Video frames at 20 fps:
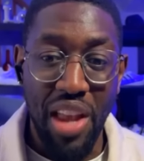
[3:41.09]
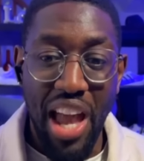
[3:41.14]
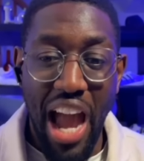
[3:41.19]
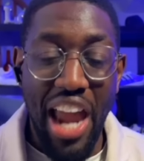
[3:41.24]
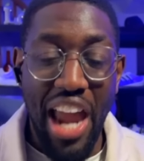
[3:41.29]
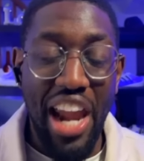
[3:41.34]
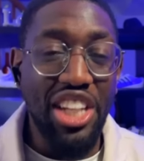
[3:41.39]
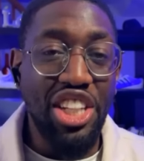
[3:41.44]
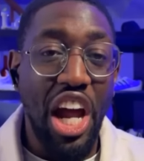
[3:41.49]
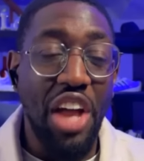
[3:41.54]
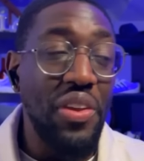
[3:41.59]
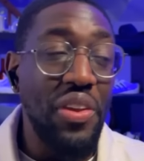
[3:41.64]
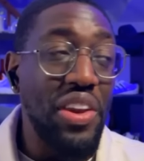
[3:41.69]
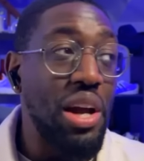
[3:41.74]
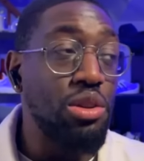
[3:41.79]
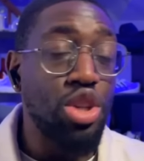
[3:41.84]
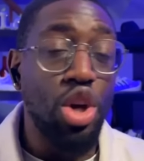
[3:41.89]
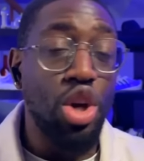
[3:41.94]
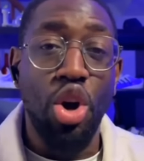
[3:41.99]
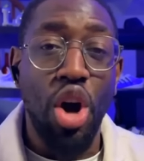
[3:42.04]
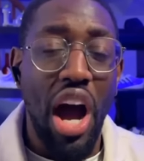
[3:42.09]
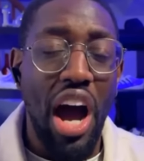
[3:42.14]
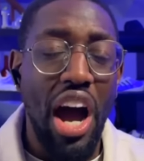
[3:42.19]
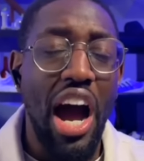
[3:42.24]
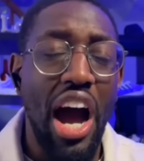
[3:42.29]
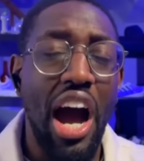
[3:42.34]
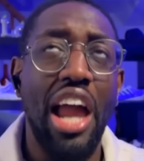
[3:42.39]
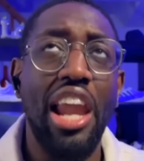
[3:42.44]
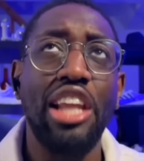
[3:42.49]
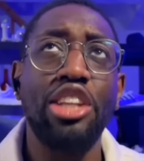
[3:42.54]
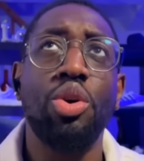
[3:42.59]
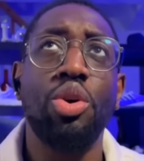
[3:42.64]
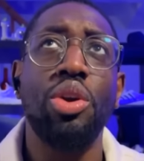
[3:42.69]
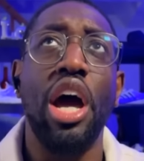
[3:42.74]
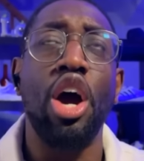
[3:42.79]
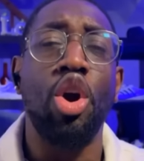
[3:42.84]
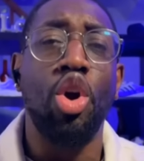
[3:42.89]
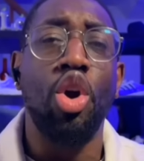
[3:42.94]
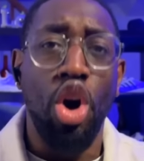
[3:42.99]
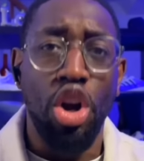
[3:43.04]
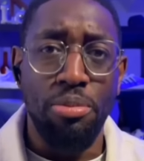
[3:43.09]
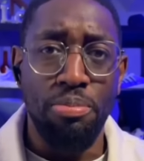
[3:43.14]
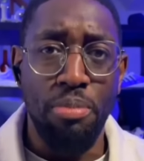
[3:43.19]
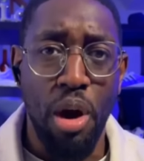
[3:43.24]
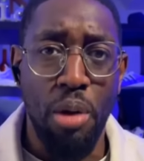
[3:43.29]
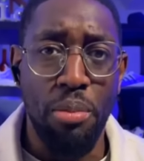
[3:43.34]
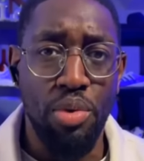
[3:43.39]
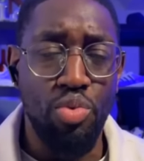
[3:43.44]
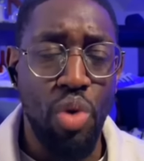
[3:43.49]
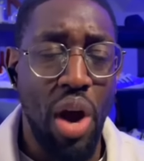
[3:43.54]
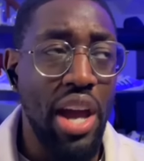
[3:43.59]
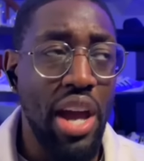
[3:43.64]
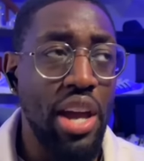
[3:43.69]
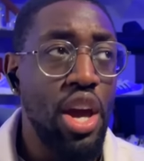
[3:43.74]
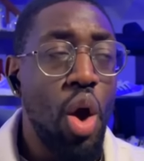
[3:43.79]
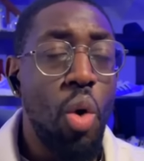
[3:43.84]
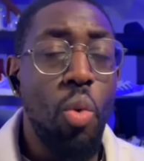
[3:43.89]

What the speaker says: And actually, I think that was I like to call it a God moment, right?